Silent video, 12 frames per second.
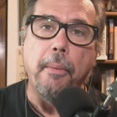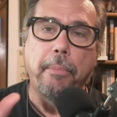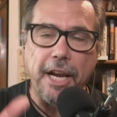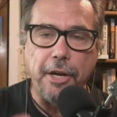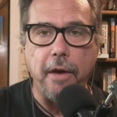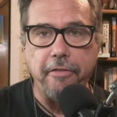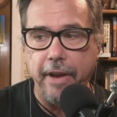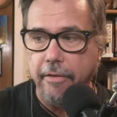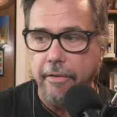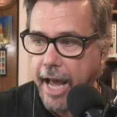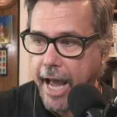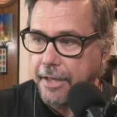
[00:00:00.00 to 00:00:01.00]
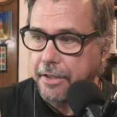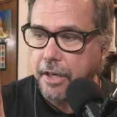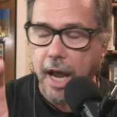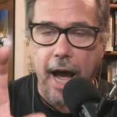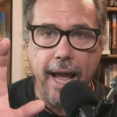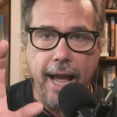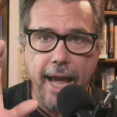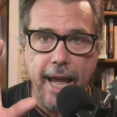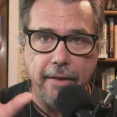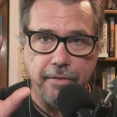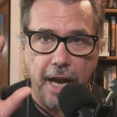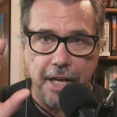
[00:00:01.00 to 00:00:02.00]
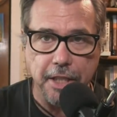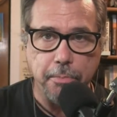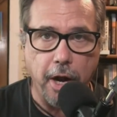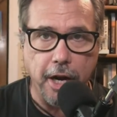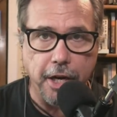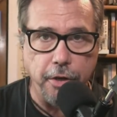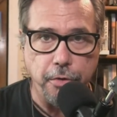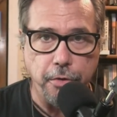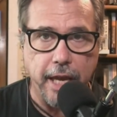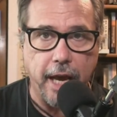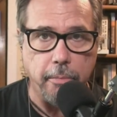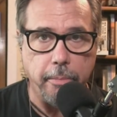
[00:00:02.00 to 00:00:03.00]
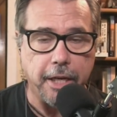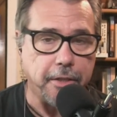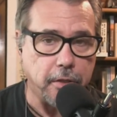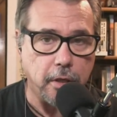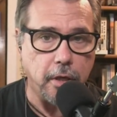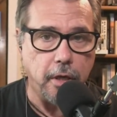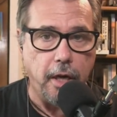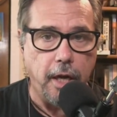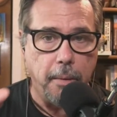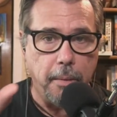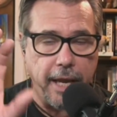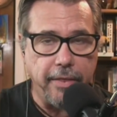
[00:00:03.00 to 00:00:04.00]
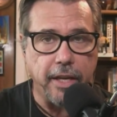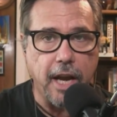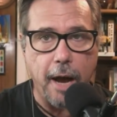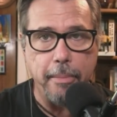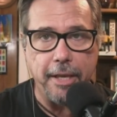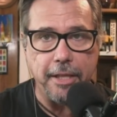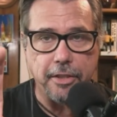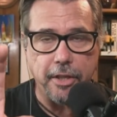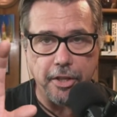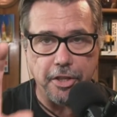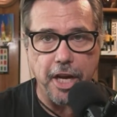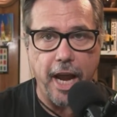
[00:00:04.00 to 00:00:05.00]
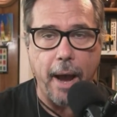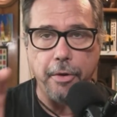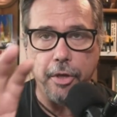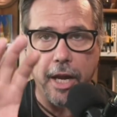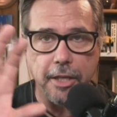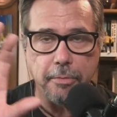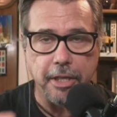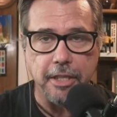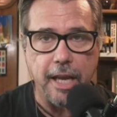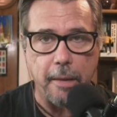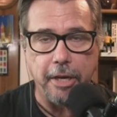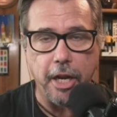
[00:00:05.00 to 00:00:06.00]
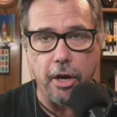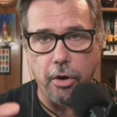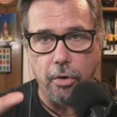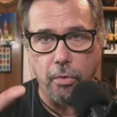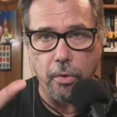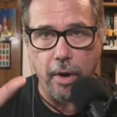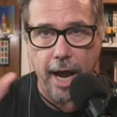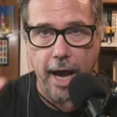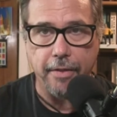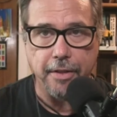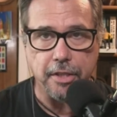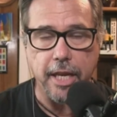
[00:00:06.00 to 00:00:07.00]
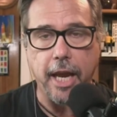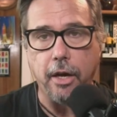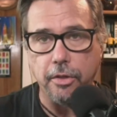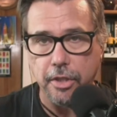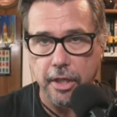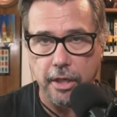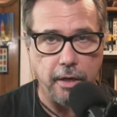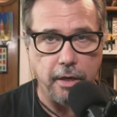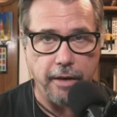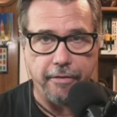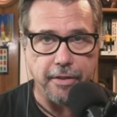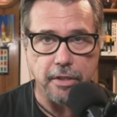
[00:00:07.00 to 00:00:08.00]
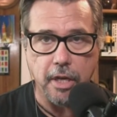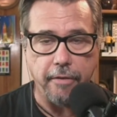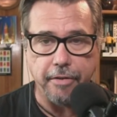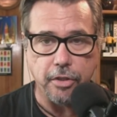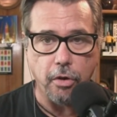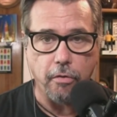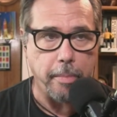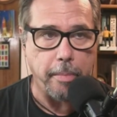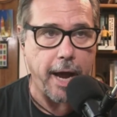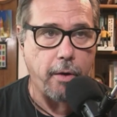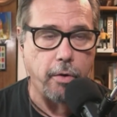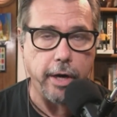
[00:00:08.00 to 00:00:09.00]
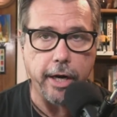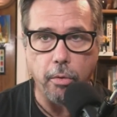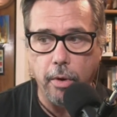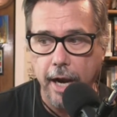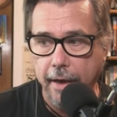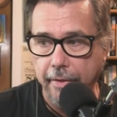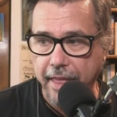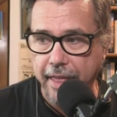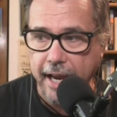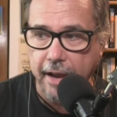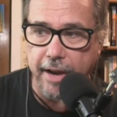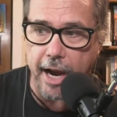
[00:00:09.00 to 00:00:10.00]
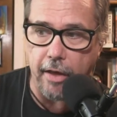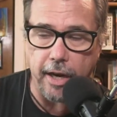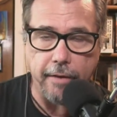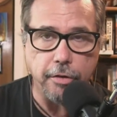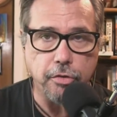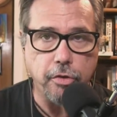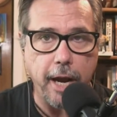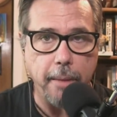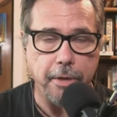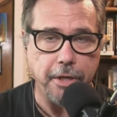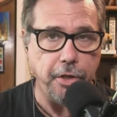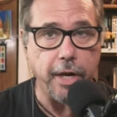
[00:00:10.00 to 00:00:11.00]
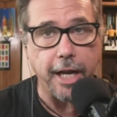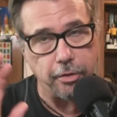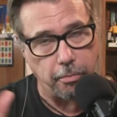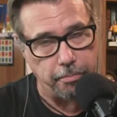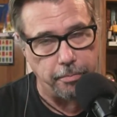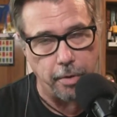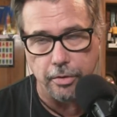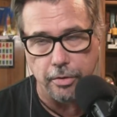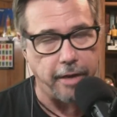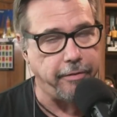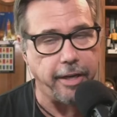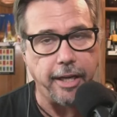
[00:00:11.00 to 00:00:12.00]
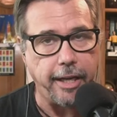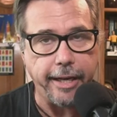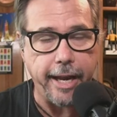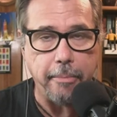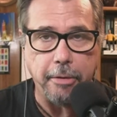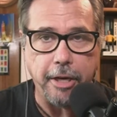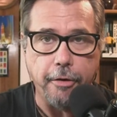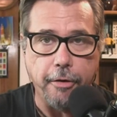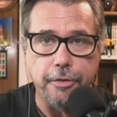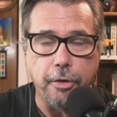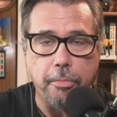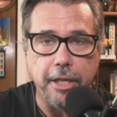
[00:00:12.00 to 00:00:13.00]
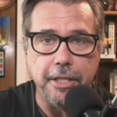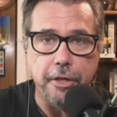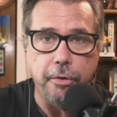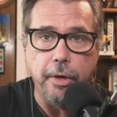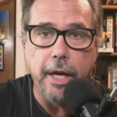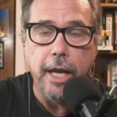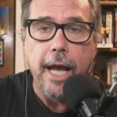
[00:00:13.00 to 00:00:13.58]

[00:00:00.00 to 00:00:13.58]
But I do have a favor to ask. I have I just bought a new sound mixer. In the comments and the chat, will you guys please let me know how this sounds and if it's not if it's overpowering or what? I think I've got all the levels right, but you guys will most definitely let me know. So please do.